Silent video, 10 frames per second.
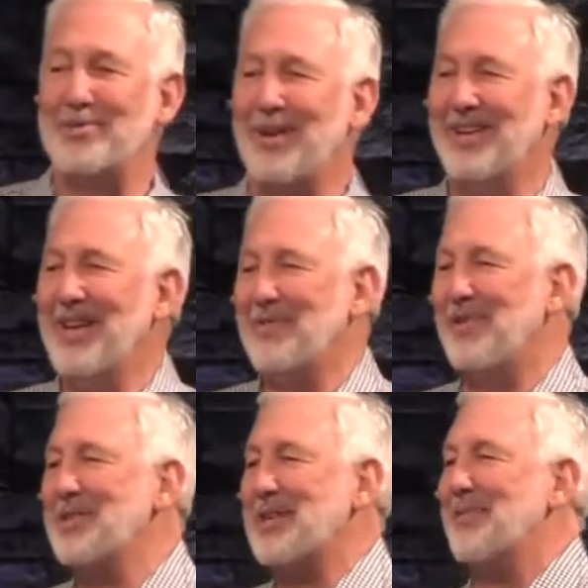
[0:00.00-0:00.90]
When the
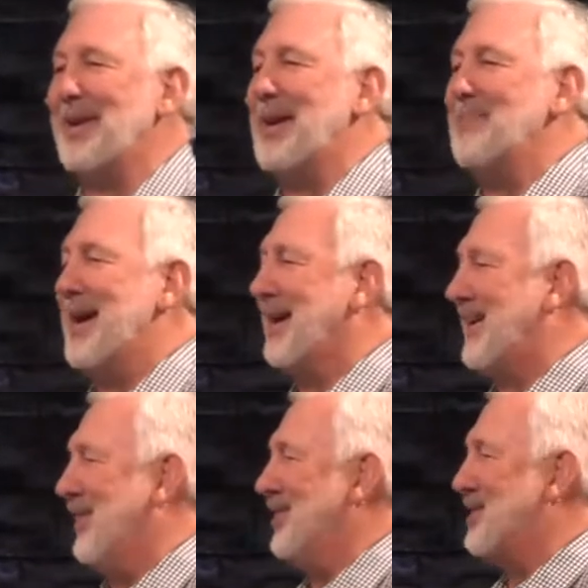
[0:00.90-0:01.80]
first time I came back
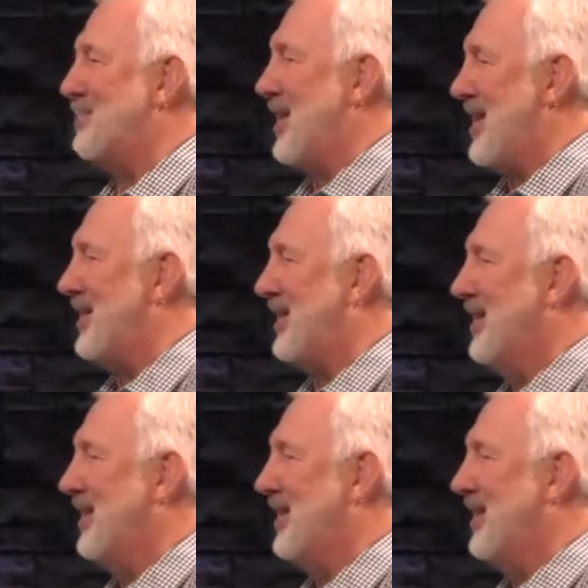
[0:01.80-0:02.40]
here to speak,